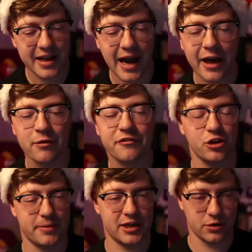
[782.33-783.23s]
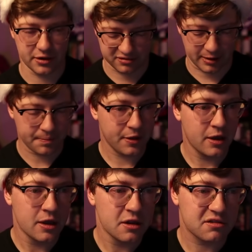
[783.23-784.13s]
I, I don't feel bad doing it this way.
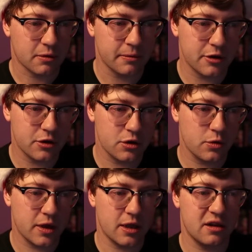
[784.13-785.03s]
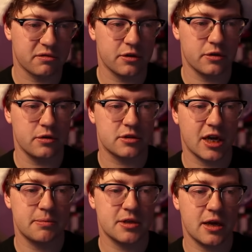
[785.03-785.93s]
So what I'm going to do is we're going to do
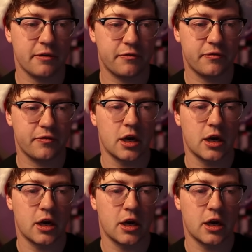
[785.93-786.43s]
type def,